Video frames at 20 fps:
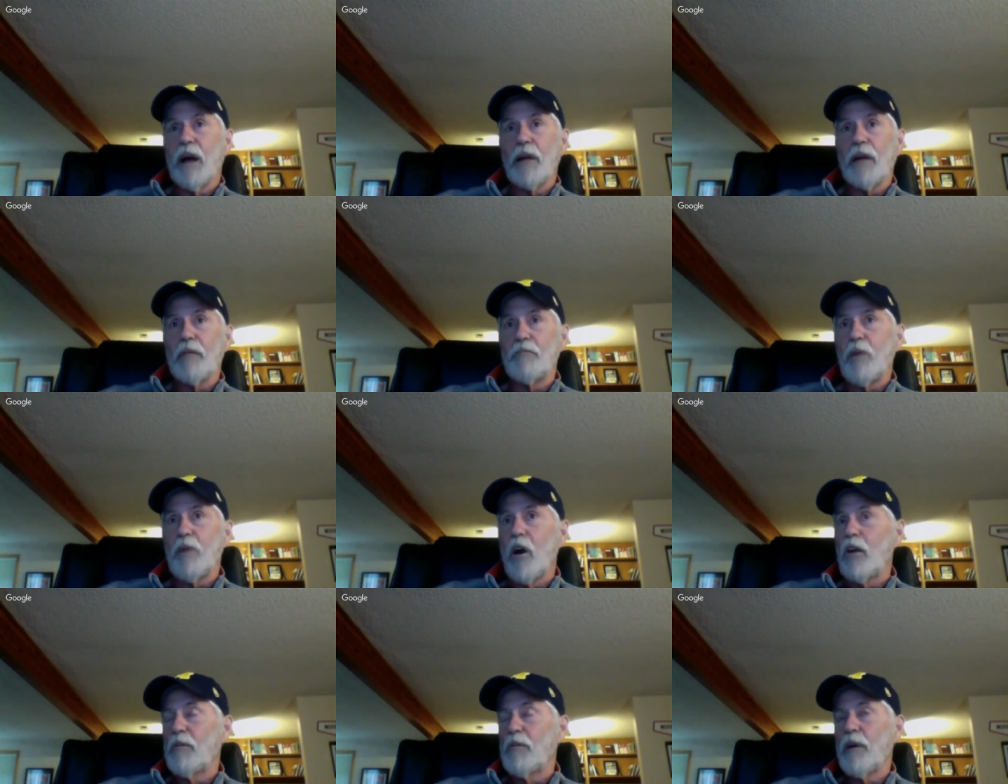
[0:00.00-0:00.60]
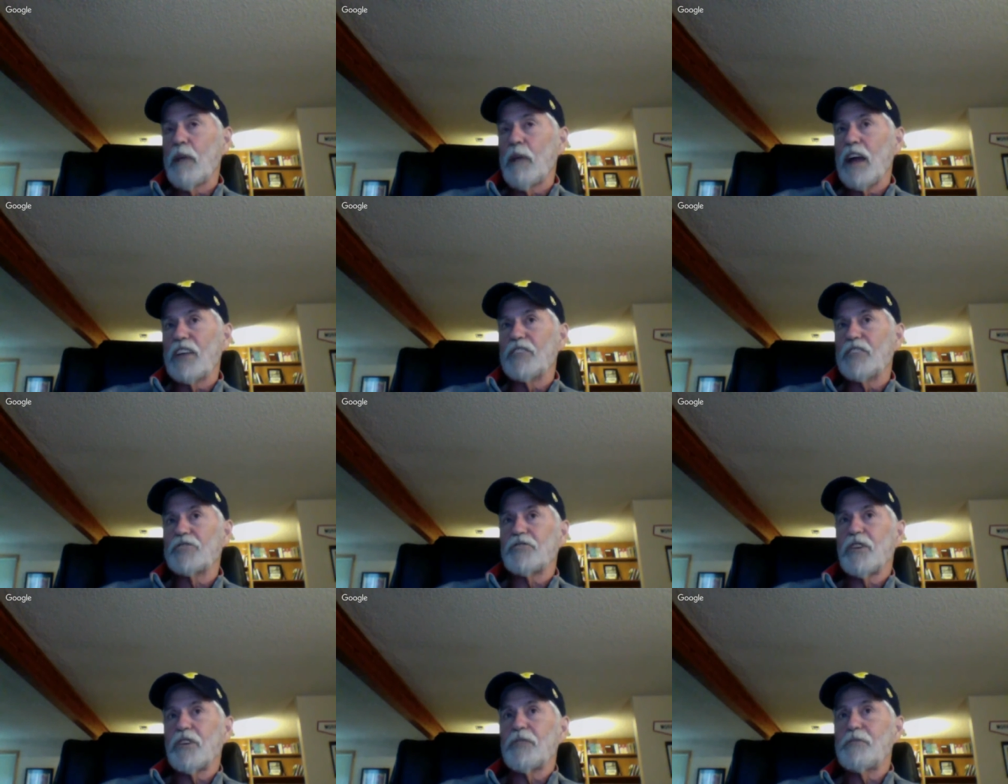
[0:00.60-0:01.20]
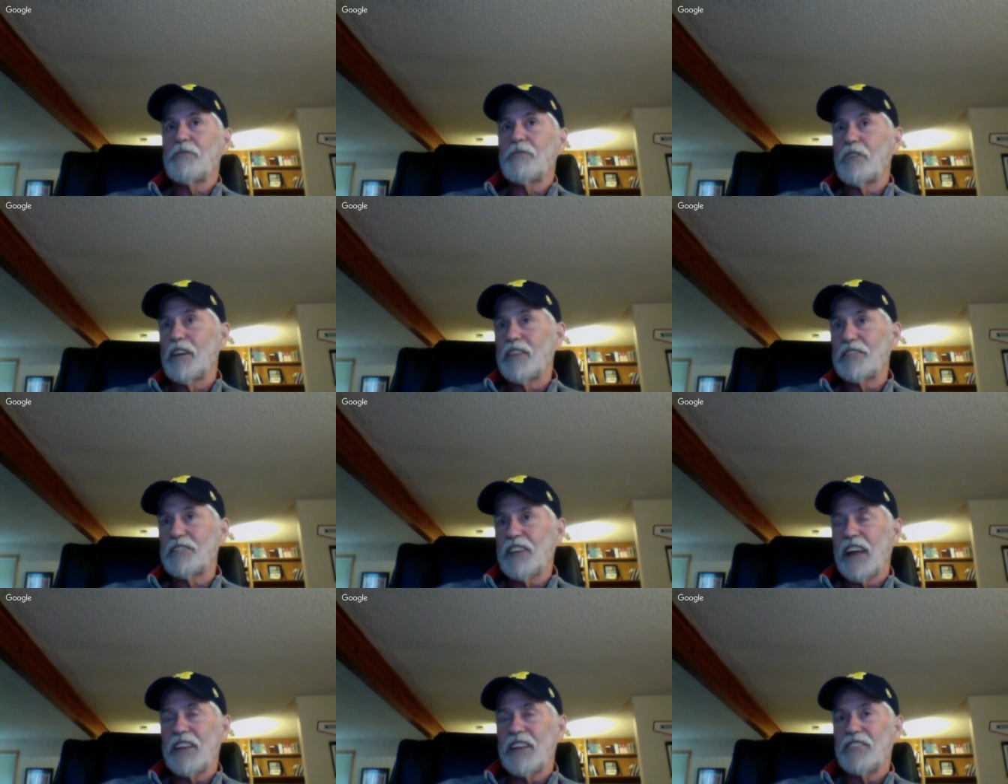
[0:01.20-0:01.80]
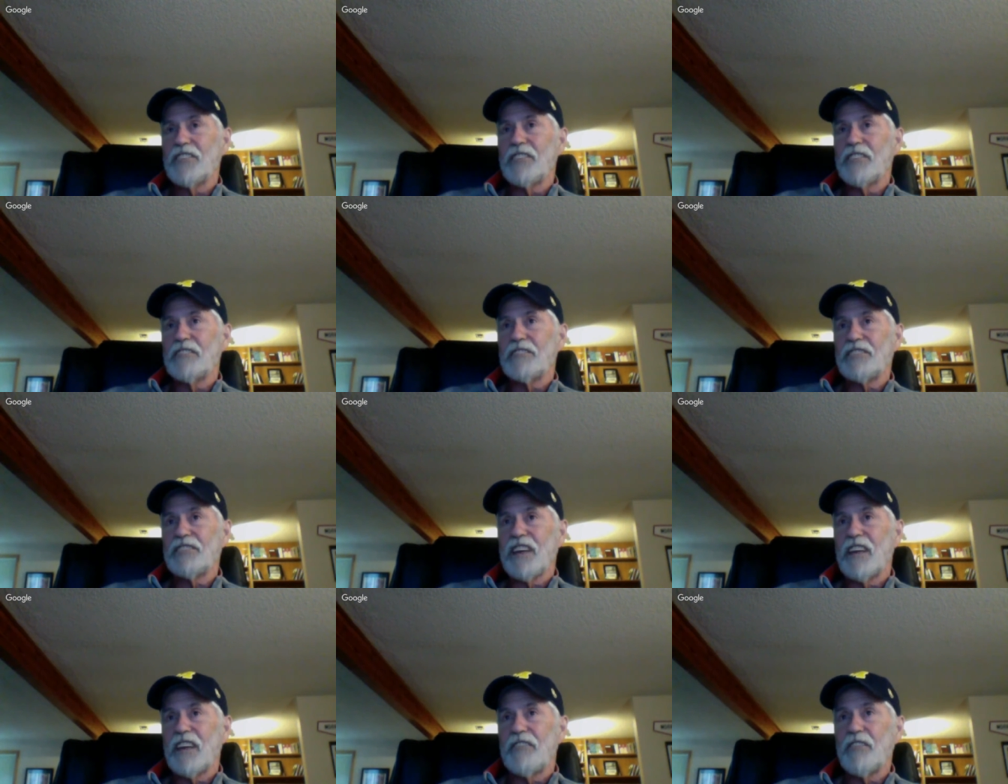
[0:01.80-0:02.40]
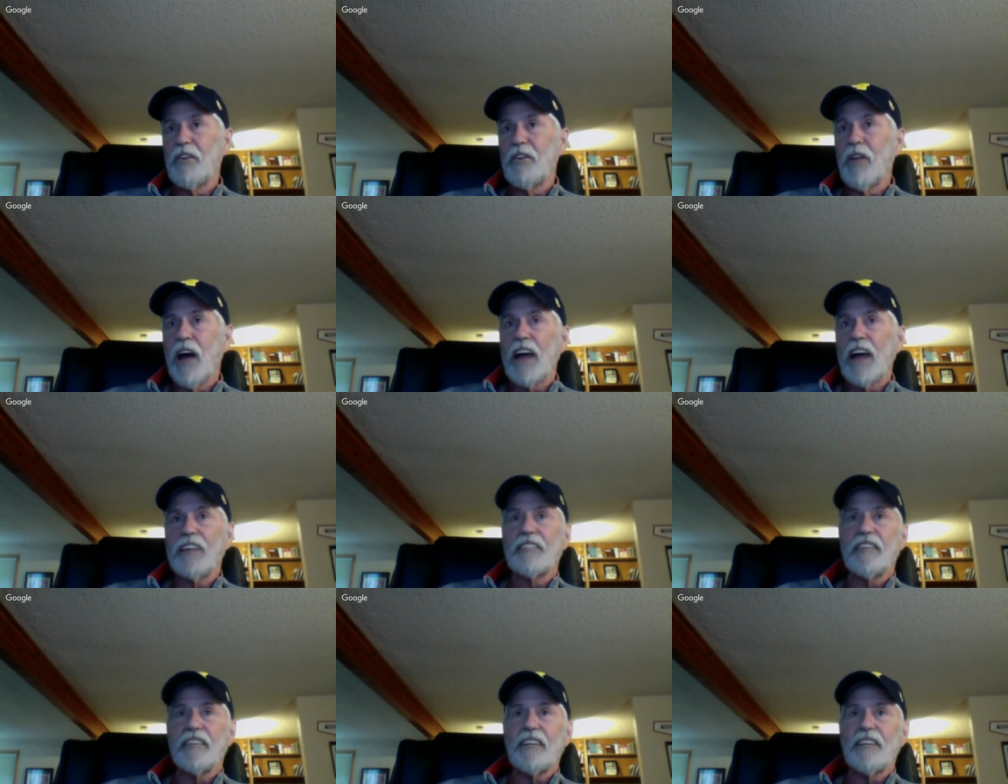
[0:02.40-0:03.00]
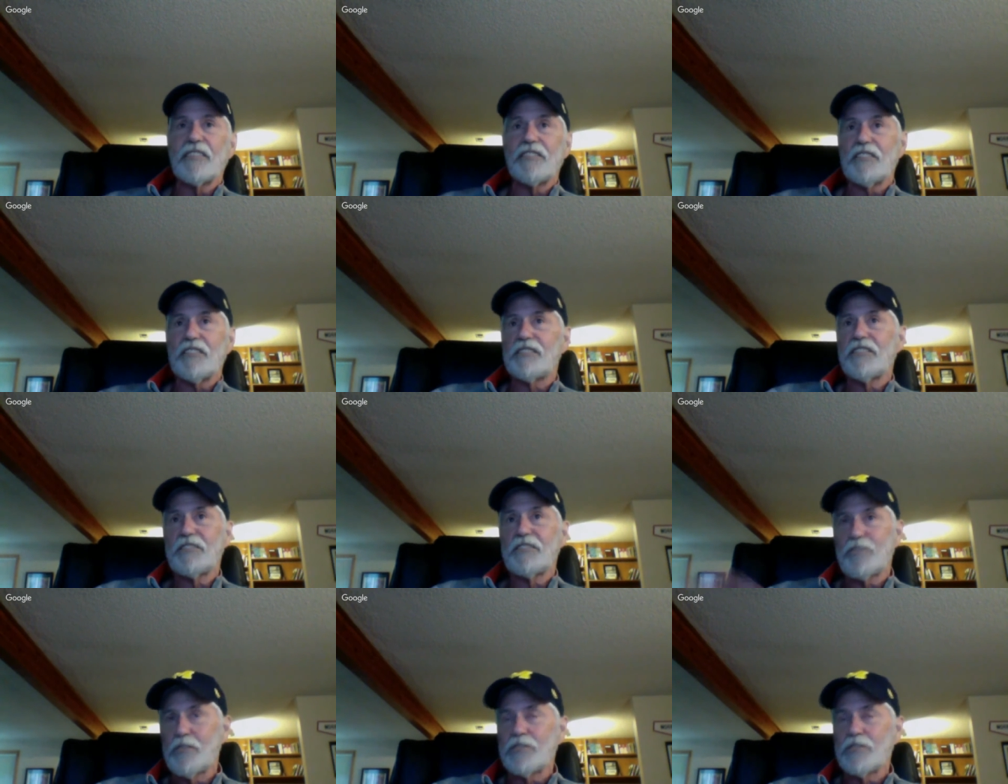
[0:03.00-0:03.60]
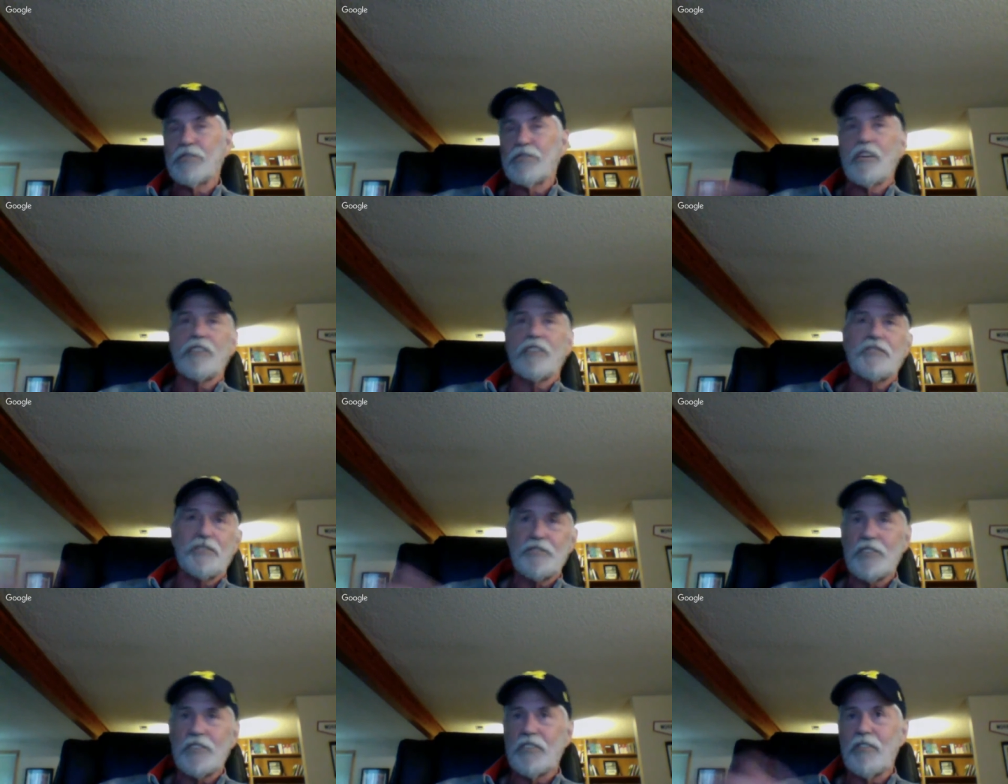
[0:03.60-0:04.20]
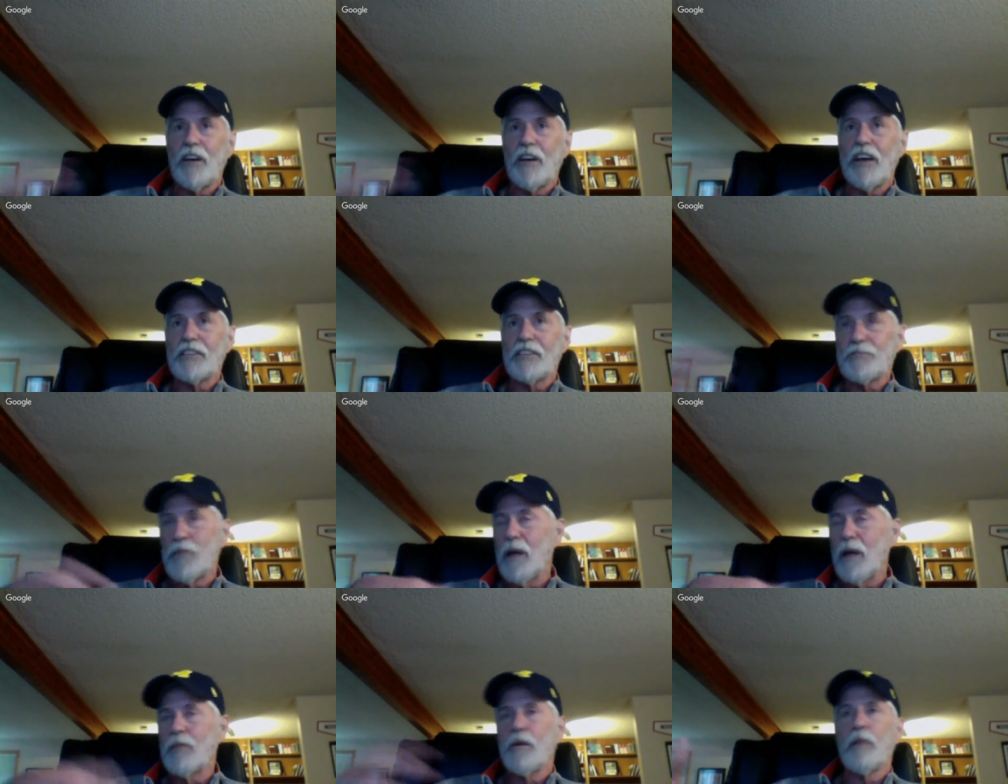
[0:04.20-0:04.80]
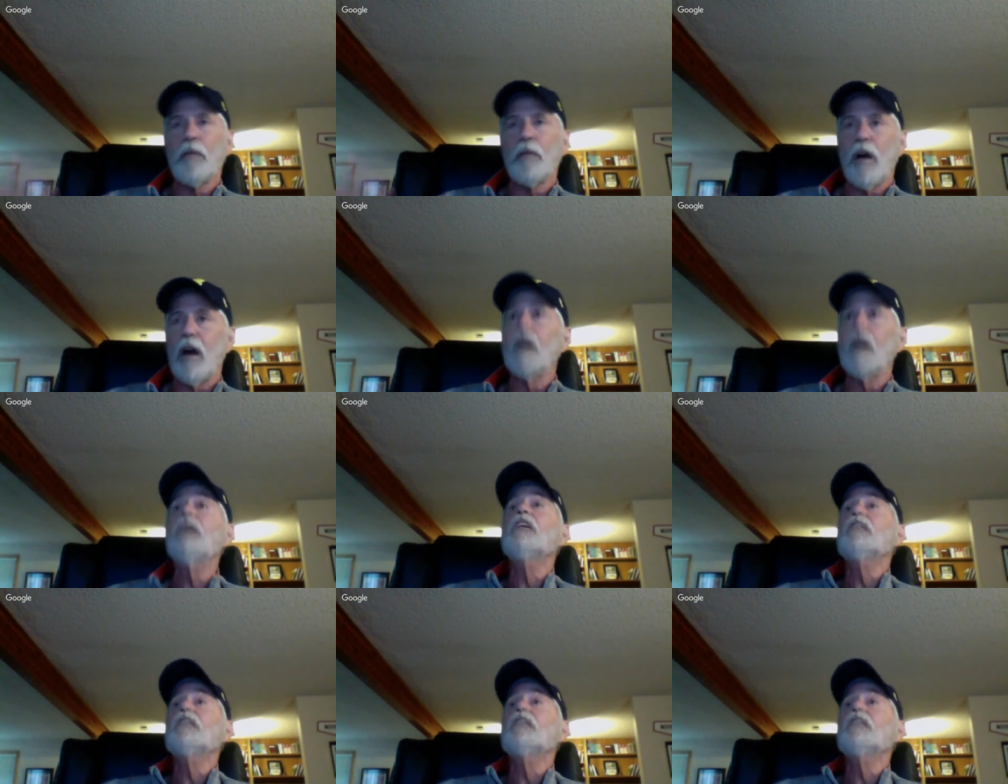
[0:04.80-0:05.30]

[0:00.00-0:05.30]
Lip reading: part of my manuscript to his agent, said, if you like this is Chris Crutcher's address, blah, blah, blah.